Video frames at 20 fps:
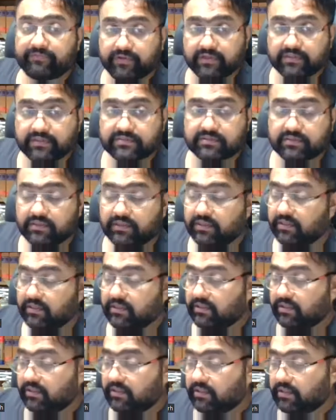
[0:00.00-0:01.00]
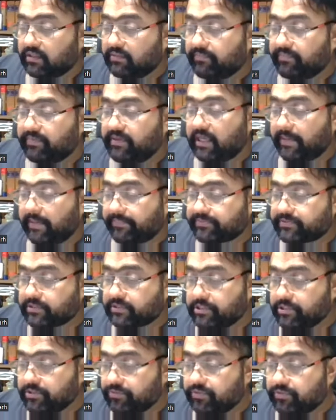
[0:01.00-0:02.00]
first be
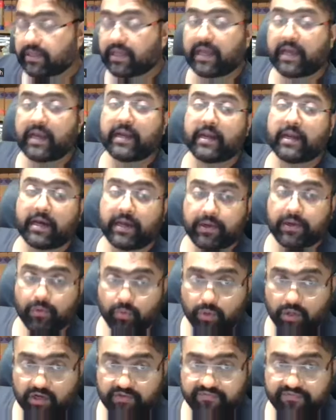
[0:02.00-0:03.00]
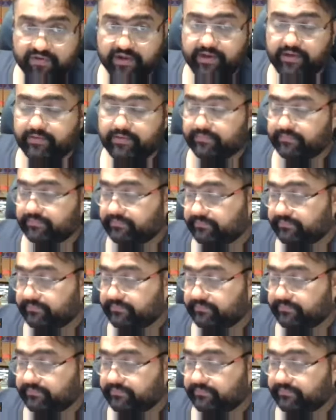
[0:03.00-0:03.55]
absolute and unqualified.